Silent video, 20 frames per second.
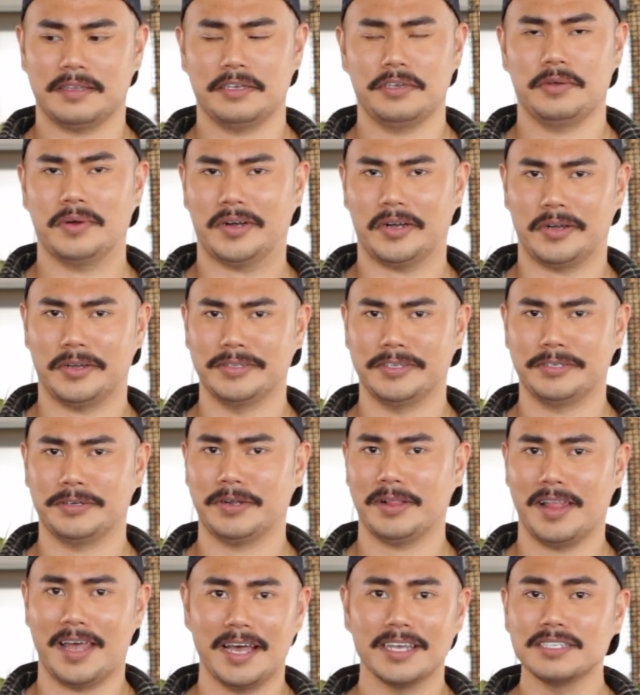that you hauled in
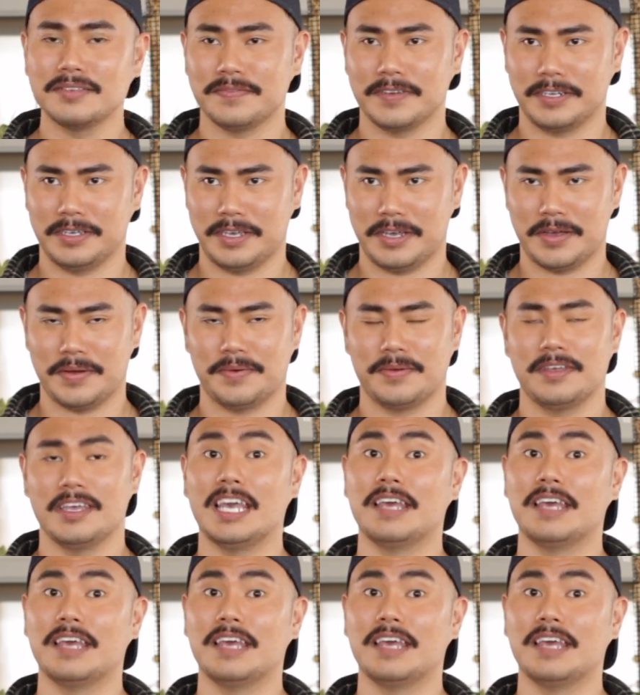your last video.